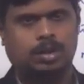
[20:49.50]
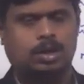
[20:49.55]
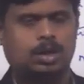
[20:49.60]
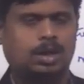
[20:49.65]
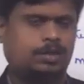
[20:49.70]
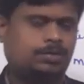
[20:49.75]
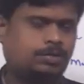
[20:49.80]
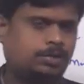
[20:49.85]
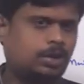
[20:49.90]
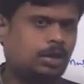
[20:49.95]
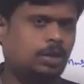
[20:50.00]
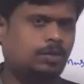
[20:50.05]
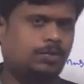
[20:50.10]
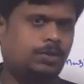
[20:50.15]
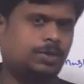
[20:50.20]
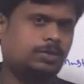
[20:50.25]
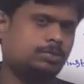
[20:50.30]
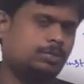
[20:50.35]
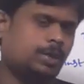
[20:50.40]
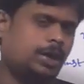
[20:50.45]
And
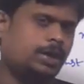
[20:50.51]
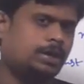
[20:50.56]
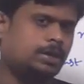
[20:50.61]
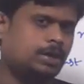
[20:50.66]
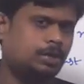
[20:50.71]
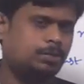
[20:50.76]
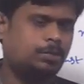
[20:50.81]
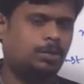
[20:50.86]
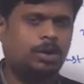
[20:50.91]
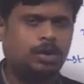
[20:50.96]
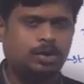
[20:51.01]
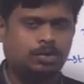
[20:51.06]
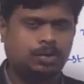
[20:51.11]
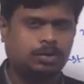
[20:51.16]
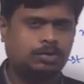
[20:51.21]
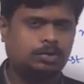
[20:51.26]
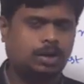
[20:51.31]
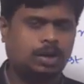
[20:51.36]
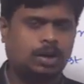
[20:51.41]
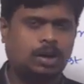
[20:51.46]
FCFS, mind that point
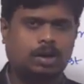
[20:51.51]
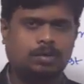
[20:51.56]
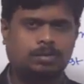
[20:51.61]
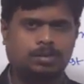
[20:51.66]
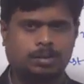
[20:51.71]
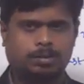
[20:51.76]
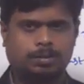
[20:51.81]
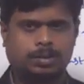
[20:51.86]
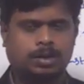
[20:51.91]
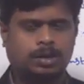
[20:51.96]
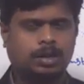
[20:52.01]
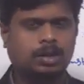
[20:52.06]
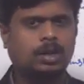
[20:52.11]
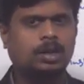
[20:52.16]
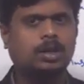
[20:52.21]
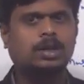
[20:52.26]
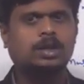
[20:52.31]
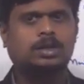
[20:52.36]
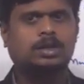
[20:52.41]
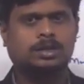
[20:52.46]
once again I am repeating,
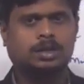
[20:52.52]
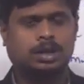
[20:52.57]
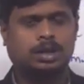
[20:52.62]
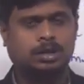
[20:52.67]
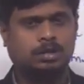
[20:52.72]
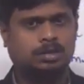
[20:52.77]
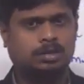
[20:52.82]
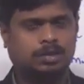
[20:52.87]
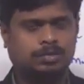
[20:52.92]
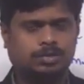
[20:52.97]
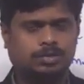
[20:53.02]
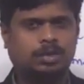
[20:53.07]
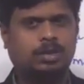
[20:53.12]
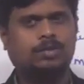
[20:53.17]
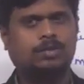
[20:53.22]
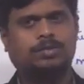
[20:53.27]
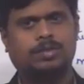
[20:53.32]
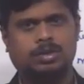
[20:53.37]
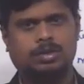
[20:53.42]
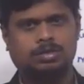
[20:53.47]
that is
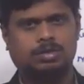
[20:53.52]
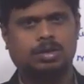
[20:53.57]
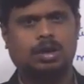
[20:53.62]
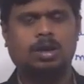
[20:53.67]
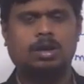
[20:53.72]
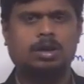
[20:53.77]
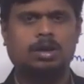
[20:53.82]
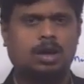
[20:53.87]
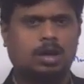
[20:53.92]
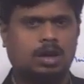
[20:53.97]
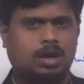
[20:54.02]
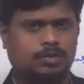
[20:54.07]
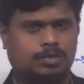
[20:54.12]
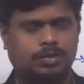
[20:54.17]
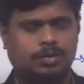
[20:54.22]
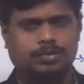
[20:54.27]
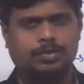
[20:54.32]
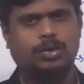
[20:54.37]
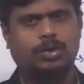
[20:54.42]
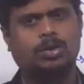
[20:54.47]
FCFS or
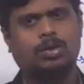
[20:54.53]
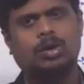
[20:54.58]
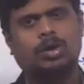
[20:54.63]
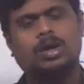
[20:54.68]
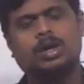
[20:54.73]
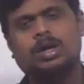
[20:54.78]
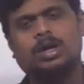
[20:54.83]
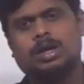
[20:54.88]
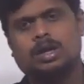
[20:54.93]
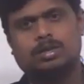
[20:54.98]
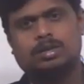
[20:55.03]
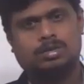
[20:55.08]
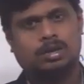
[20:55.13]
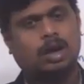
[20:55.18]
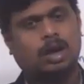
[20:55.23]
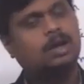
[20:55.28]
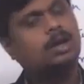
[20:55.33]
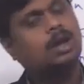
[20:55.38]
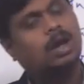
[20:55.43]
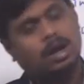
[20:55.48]
FIFO is
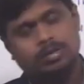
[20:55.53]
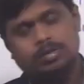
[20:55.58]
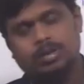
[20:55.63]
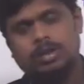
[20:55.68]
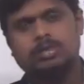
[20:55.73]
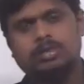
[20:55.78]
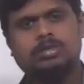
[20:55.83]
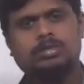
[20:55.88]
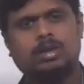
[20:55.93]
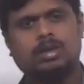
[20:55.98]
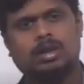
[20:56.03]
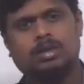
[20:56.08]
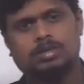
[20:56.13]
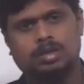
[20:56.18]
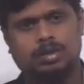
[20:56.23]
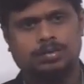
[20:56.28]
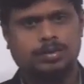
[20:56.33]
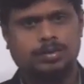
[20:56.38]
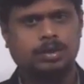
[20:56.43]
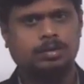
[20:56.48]
not always
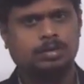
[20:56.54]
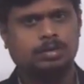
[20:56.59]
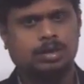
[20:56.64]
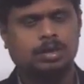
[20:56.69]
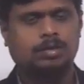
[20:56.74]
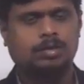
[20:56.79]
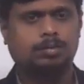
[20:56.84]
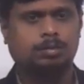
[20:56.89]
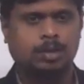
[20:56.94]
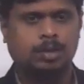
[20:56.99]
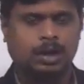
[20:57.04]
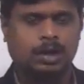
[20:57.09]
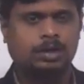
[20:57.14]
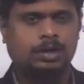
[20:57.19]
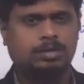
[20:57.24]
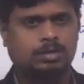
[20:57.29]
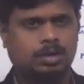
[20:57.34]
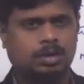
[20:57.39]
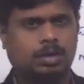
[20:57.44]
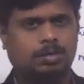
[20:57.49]
suffering with the
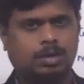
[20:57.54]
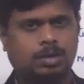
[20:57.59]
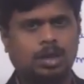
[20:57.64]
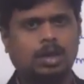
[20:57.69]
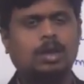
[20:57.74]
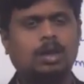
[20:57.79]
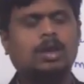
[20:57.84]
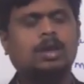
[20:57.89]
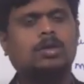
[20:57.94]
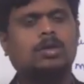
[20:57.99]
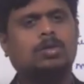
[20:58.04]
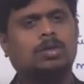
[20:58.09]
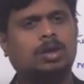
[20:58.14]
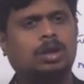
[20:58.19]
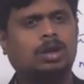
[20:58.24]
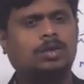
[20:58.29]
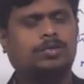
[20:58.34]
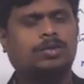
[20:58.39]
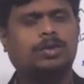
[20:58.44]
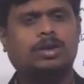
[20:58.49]
Bilady's anomaly,
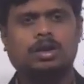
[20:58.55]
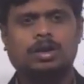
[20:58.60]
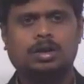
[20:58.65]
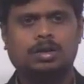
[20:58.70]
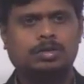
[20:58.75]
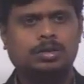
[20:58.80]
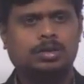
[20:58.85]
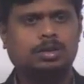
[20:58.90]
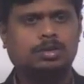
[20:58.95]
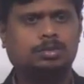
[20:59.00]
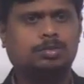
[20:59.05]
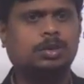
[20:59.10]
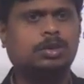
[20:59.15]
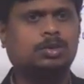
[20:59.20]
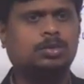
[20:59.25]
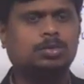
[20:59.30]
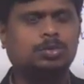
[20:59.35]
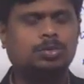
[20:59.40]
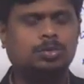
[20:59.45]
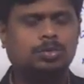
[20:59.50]
only for with
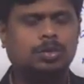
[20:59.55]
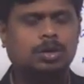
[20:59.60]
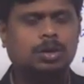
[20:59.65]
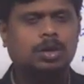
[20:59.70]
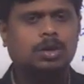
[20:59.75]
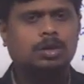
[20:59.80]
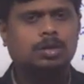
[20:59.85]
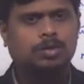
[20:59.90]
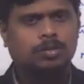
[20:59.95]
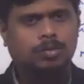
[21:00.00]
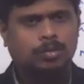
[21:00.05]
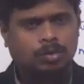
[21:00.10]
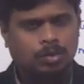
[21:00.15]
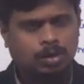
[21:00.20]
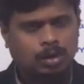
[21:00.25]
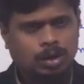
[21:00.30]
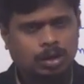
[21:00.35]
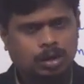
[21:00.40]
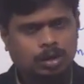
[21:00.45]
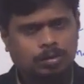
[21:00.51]
respect to
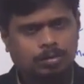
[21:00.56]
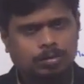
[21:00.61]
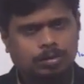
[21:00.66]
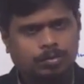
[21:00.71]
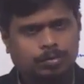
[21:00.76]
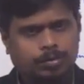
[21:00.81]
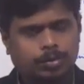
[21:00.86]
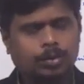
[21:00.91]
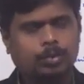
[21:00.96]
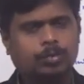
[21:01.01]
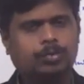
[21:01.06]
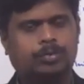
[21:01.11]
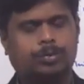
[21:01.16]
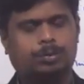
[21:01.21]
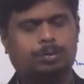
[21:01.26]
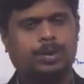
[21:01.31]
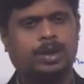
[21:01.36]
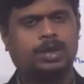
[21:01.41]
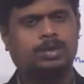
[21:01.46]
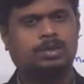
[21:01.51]
only few
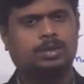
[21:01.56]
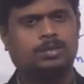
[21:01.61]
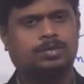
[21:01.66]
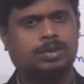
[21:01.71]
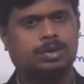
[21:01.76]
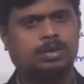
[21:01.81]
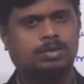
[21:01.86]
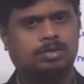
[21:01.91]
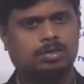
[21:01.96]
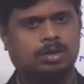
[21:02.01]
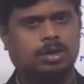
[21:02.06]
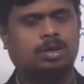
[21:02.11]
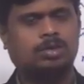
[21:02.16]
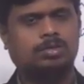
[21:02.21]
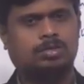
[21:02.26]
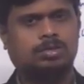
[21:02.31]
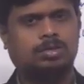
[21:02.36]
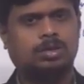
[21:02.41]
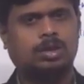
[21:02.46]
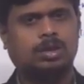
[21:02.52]
page reference
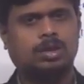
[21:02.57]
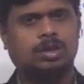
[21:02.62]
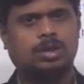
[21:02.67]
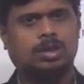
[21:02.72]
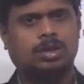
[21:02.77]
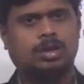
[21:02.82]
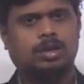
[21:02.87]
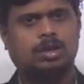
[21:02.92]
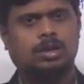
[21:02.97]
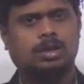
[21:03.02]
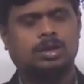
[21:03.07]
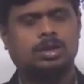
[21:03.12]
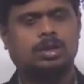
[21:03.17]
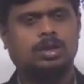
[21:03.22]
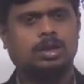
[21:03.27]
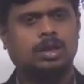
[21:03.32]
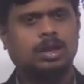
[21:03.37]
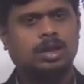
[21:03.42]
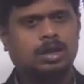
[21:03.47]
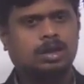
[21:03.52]
strings
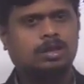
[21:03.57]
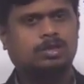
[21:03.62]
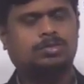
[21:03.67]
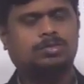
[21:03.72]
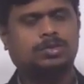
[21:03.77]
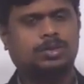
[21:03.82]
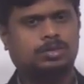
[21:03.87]
it is